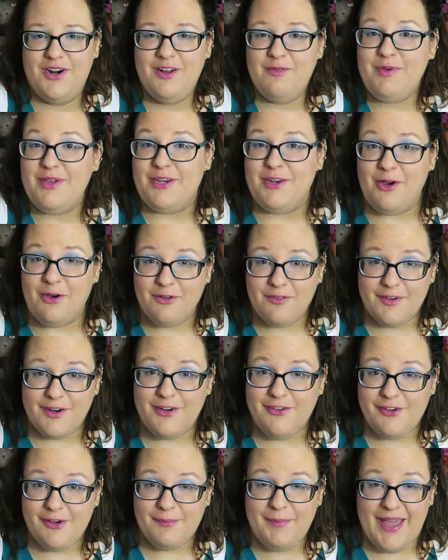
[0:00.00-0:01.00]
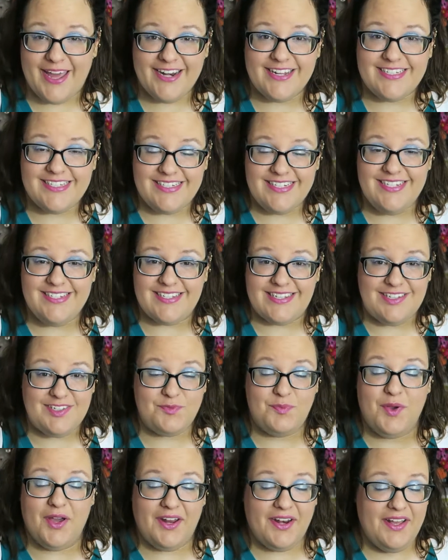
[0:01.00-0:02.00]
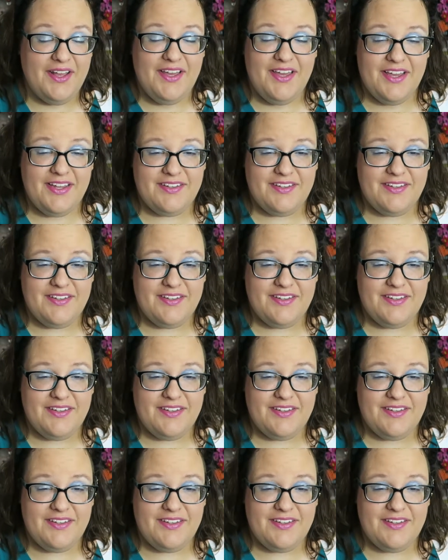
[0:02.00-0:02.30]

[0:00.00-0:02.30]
want to be known for your dramatic sneezes but